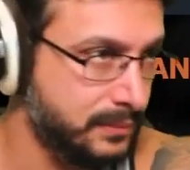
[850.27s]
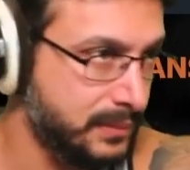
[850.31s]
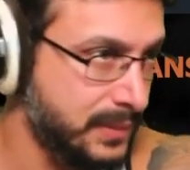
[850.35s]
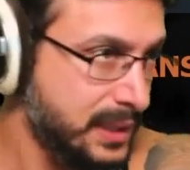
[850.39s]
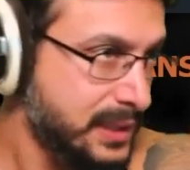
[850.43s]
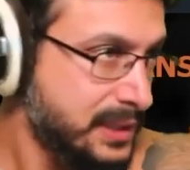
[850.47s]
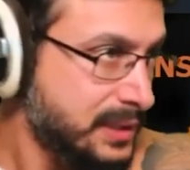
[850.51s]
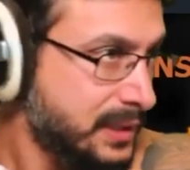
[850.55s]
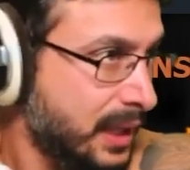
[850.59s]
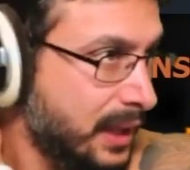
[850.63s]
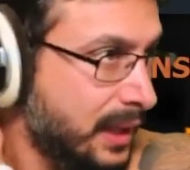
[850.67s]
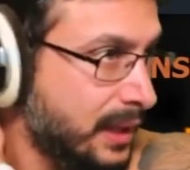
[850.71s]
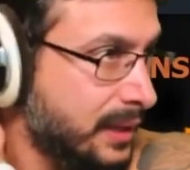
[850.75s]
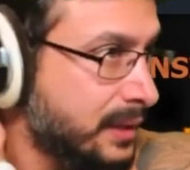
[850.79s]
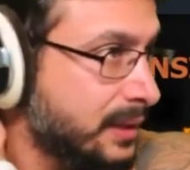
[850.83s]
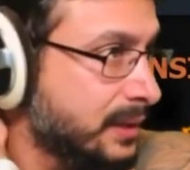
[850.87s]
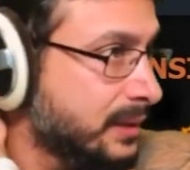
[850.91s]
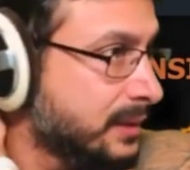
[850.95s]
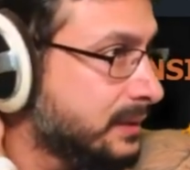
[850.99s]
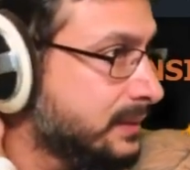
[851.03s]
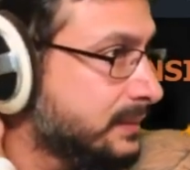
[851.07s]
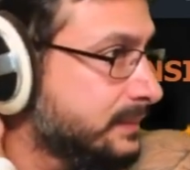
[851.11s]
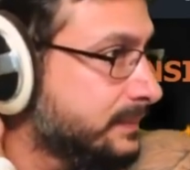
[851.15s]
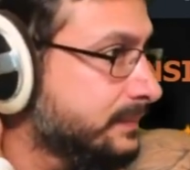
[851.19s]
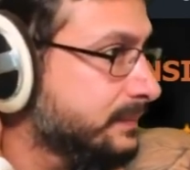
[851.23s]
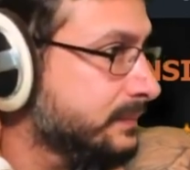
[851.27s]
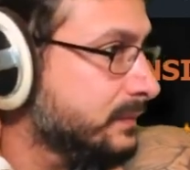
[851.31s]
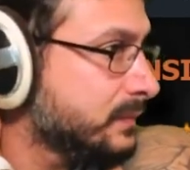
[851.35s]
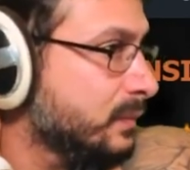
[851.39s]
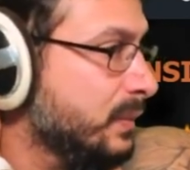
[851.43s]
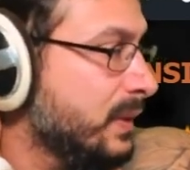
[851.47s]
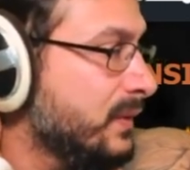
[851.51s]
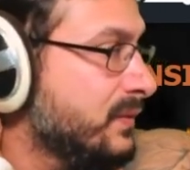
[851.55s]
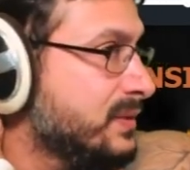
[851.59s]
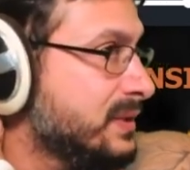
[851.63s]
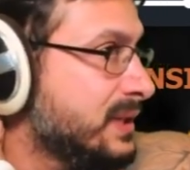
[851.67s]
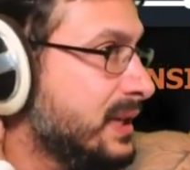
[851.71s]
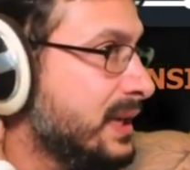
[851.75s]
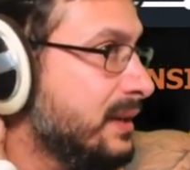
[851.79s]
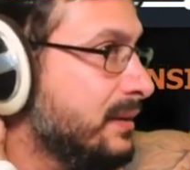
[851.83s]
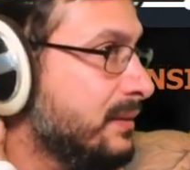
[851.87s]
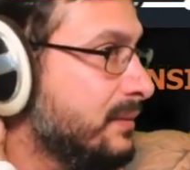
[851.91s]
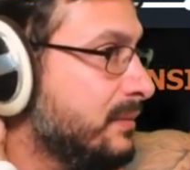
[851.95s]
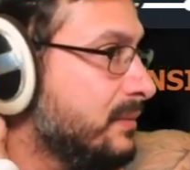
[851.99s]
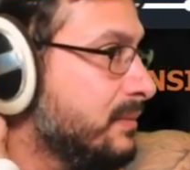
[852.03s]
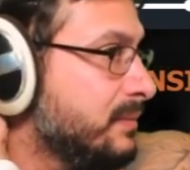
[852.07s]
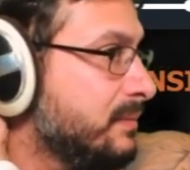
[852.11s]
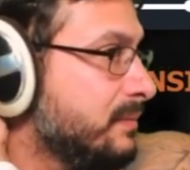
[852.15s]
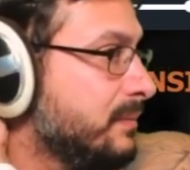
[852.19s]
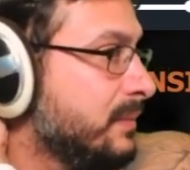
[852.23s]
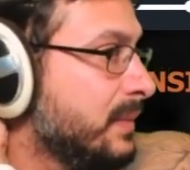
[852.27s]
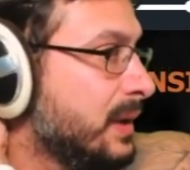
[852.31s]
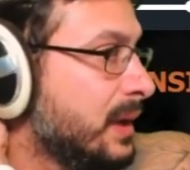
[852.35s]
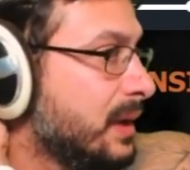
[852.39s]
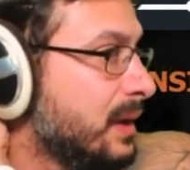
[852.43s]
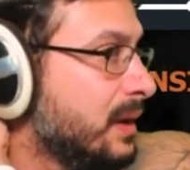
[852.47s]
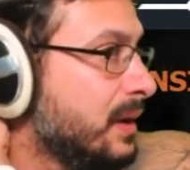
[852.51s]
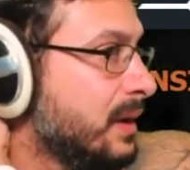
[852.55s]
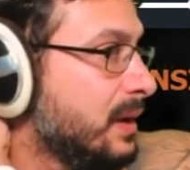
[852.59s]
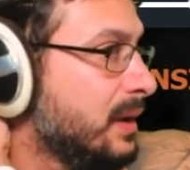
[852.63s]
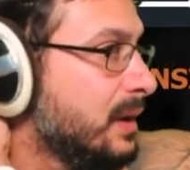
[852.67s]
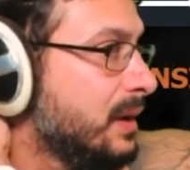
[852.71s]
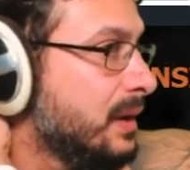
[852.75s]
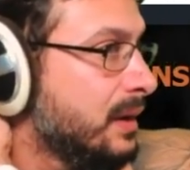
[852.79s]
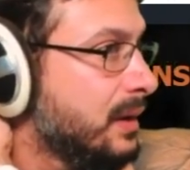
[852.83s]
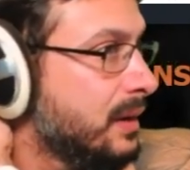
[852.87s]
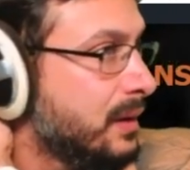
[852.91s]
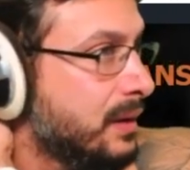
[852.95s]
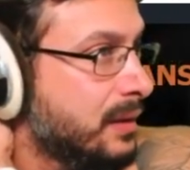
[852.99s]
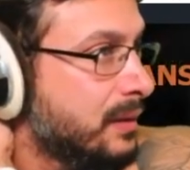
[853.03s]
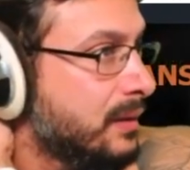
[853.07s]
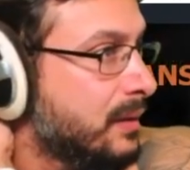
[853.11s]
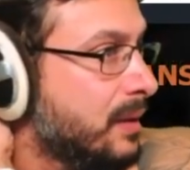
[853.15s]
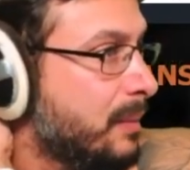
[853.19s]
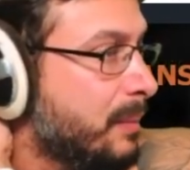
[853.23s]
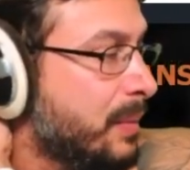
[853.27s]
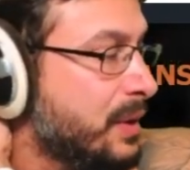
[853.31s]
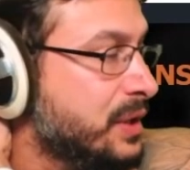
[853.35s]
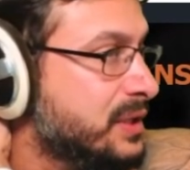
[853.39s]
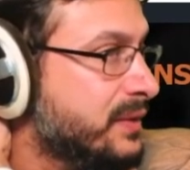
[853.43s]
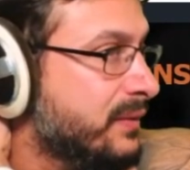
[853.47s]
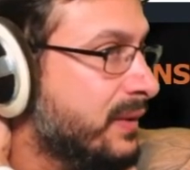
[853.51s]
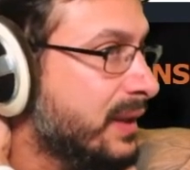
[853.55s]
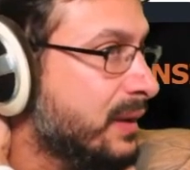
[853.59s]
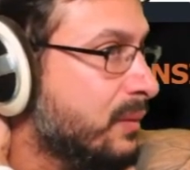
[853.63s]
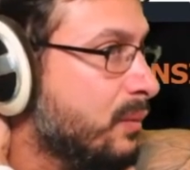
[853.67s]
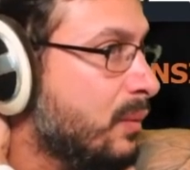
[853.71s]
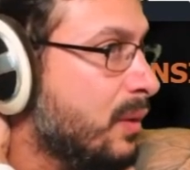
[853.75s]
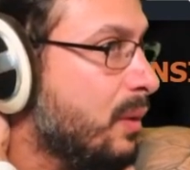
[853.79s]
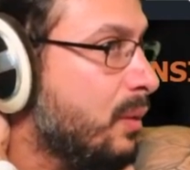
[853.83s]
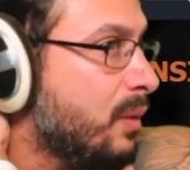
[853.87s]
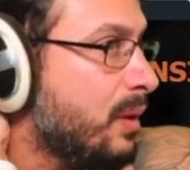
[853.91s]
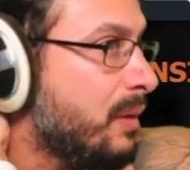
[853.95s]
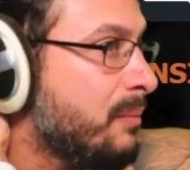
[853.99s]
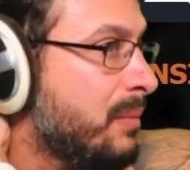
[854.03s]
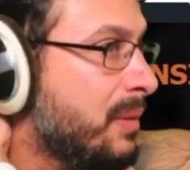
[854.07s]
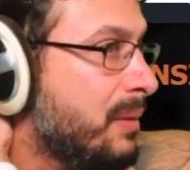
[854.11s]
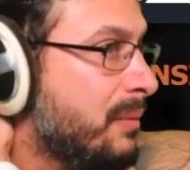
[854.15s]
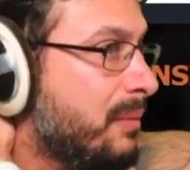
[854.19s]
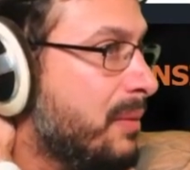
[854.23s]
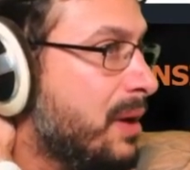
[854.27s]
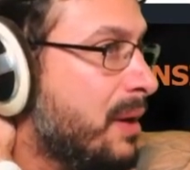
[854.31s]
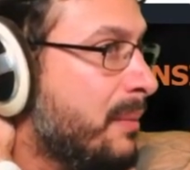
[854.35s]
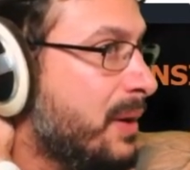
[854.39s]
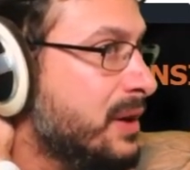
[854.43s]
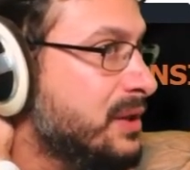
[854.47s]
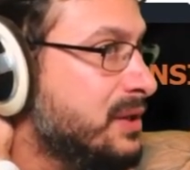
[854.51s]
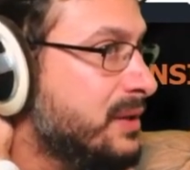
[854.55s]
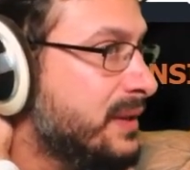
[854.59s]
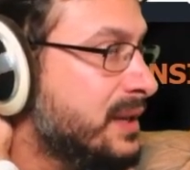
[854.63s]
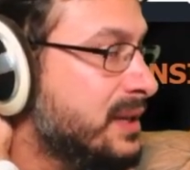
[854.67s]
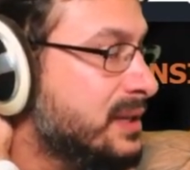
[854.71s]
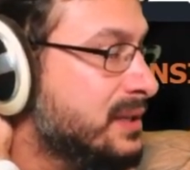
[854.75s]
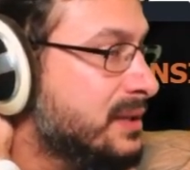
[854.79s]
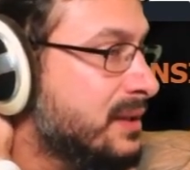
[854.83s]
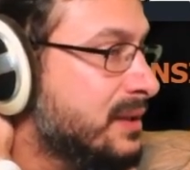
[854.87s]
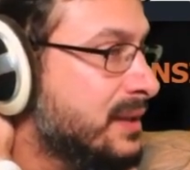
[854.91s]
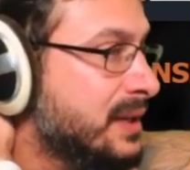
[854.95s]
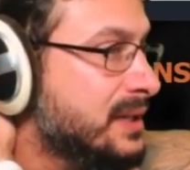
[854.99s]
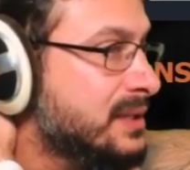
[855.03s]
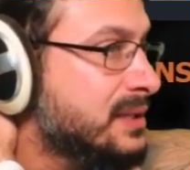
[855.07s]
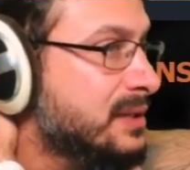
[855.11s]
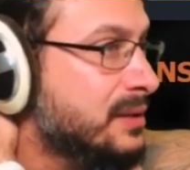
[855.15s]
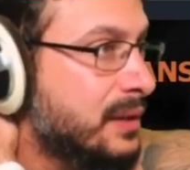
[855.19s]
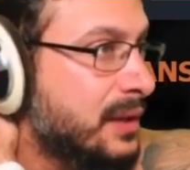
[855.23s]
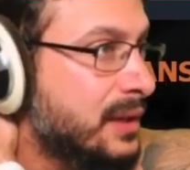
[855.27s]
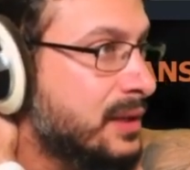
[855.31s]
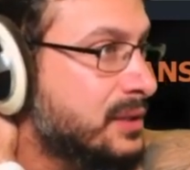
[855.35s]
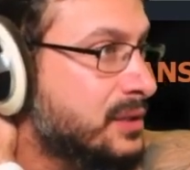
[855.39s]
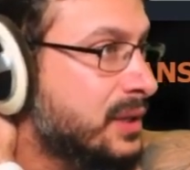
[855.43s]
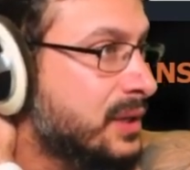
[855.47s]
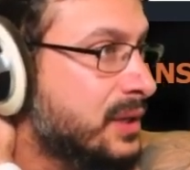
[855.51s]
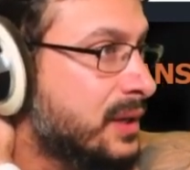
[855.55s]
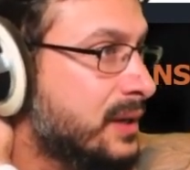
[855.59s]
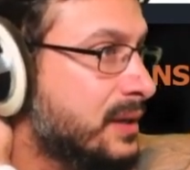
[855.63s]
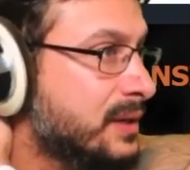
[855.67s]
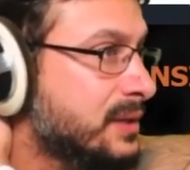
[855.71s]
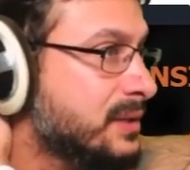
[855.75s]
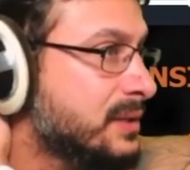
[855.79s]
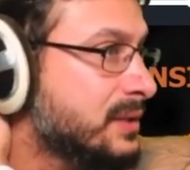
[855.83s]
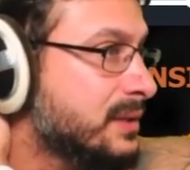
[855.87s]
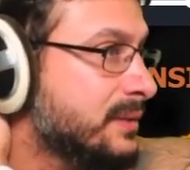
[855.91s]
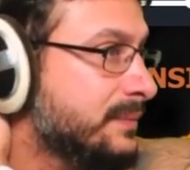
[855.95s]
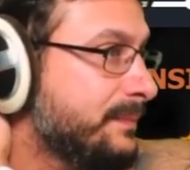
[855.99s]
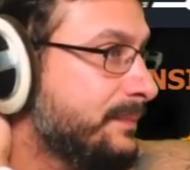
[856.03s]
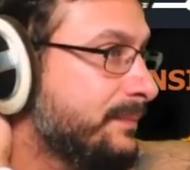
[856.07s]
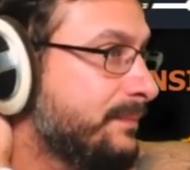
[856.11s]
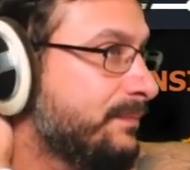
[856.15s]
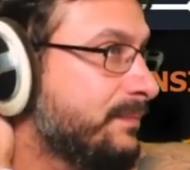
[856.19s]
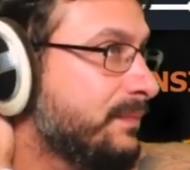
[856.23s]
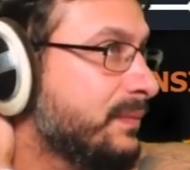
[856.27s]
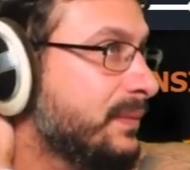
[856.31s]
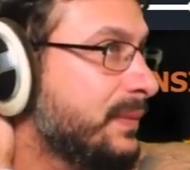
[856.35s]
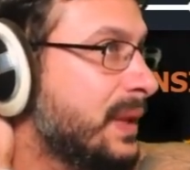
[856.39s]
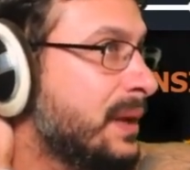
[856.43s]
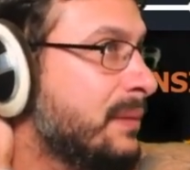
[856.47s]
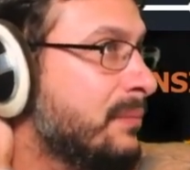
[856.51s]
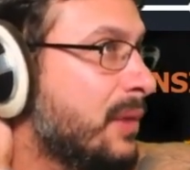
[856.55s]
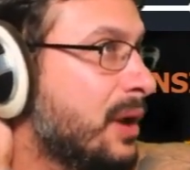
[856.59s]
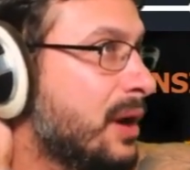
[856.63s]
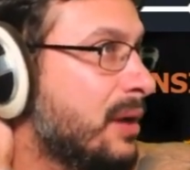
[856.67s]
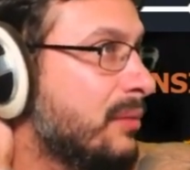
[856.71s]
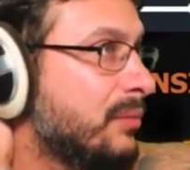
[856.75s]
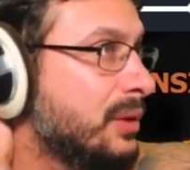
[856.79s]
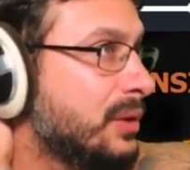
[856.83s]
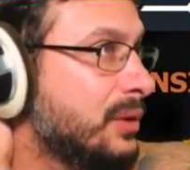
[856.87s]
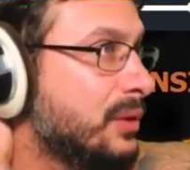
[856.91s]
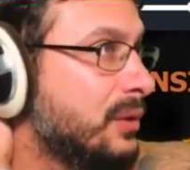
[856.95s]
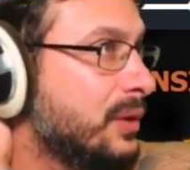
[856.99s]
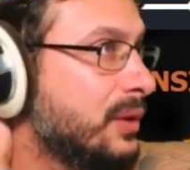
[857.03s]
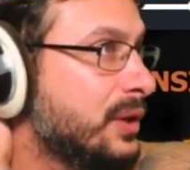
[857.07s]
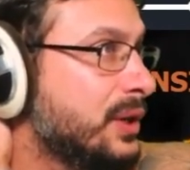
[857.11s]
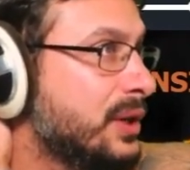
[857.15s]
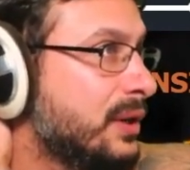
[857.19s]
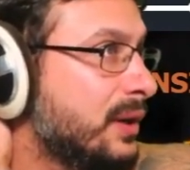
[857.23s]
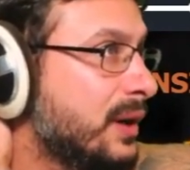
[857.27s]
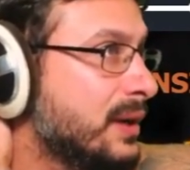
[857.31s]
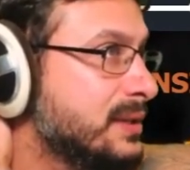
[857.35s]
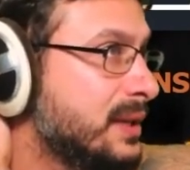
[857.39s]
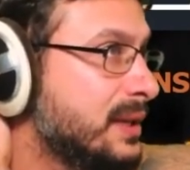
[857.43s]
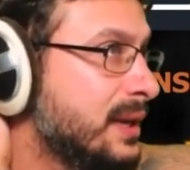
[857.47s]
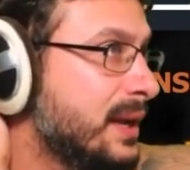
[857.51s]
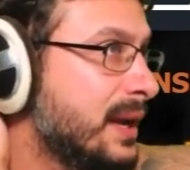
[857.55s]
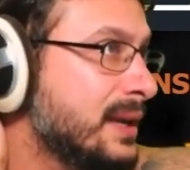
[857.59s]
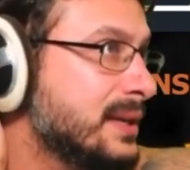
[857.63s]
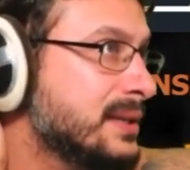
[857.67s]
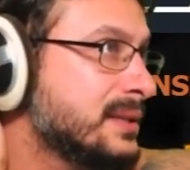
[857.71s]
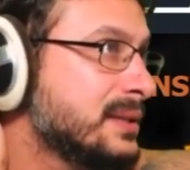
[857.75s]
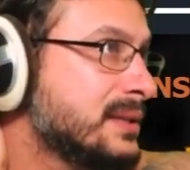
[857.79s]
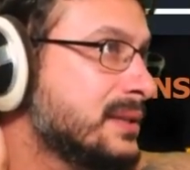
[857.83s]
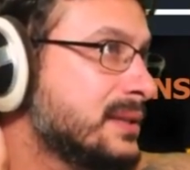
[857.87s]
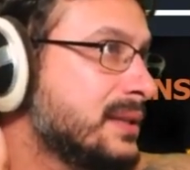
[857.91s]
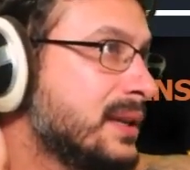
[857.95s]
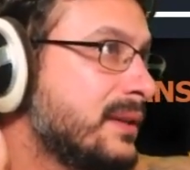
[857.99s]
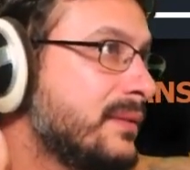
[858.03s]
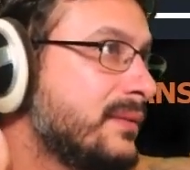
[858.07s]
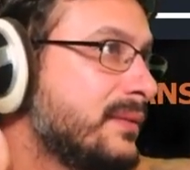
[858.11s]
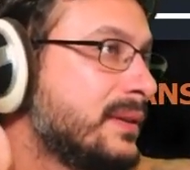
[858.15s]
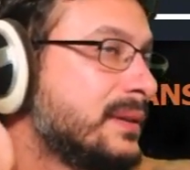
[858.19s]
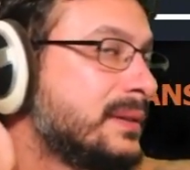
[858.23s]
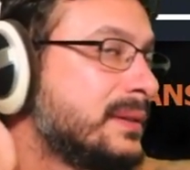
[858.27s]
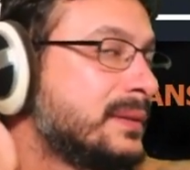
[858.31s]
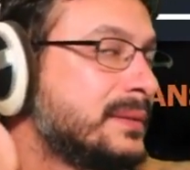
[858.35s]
It's solid. We've seen a bunch of these shitters in mono blue Curiosity decks and stuff.